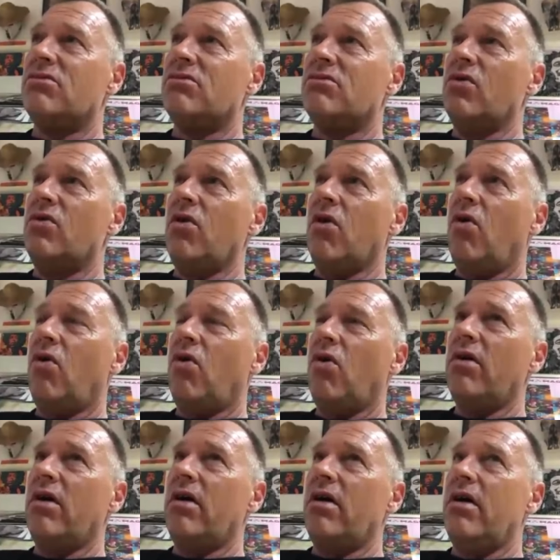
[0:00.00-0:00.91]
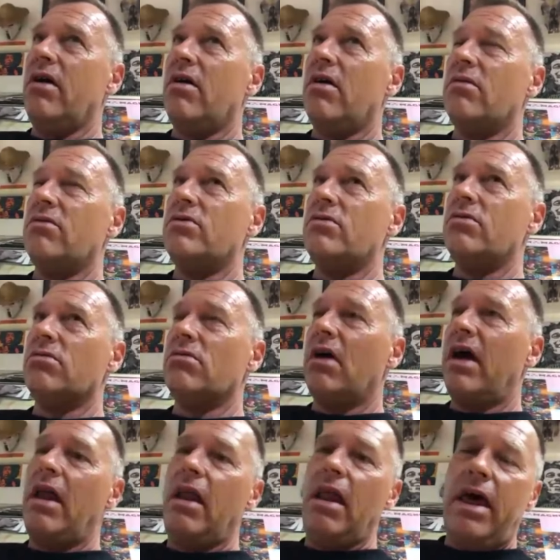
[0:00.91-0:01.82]
to go uh, to
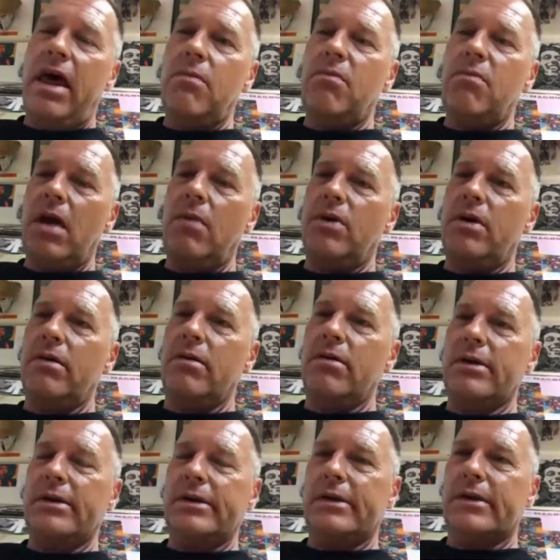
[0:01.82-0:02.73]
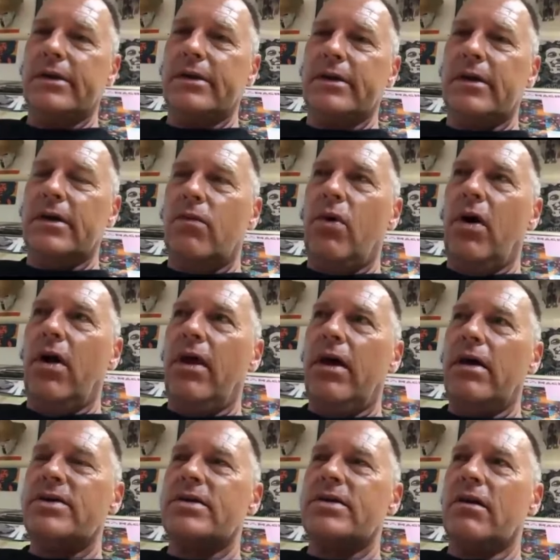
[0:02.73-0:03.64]
LA maybe, where
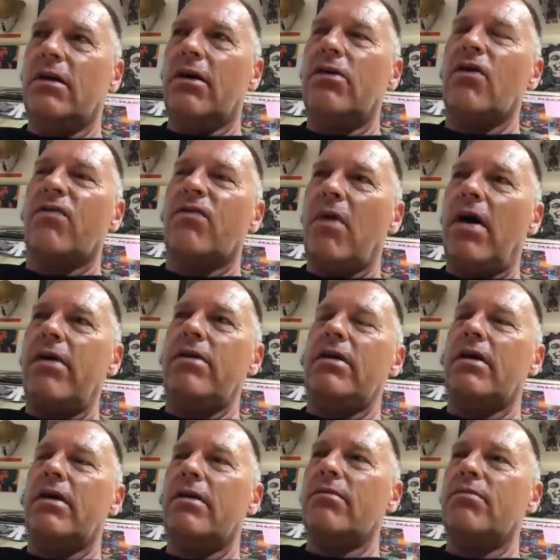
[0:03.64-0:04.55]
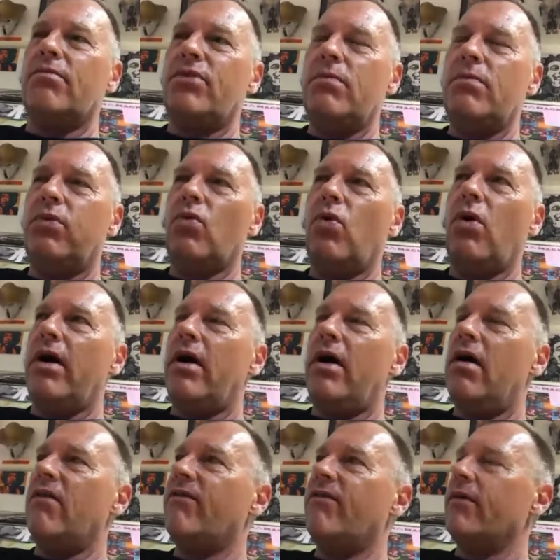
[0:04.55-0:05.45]
there's a lot of money and people who
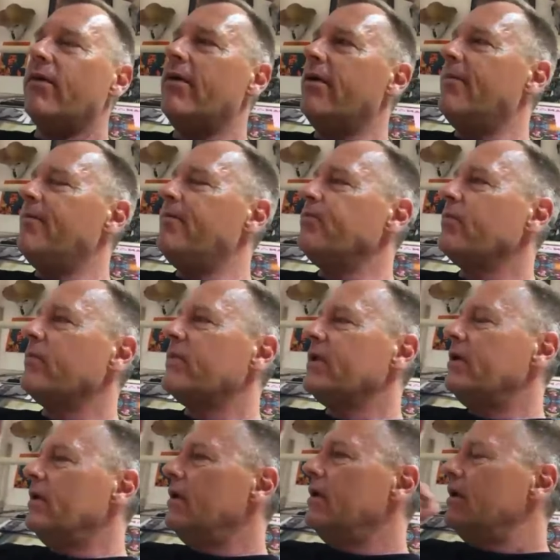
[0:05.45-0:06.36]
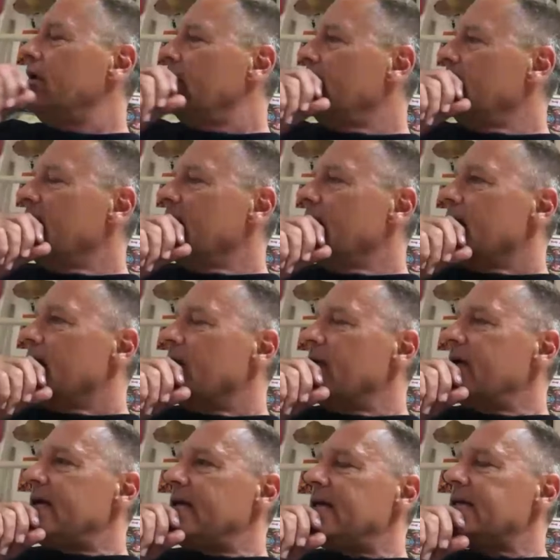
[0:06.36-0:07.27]
have um,
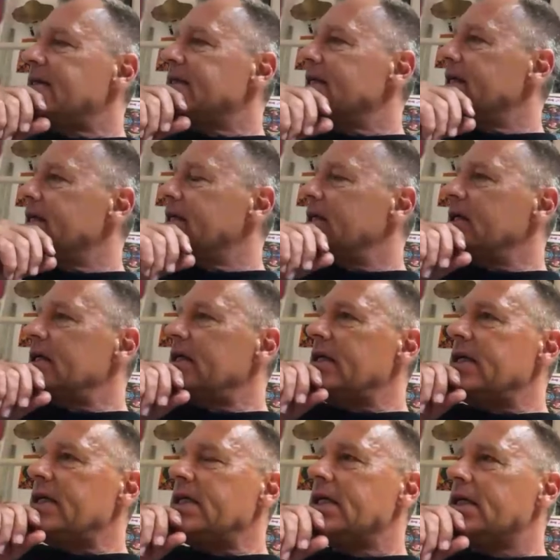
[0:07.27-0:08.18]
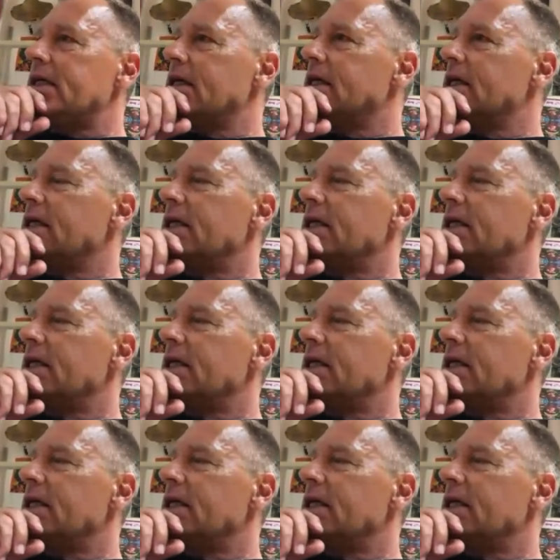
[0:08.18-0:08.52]
how can I say? Uh,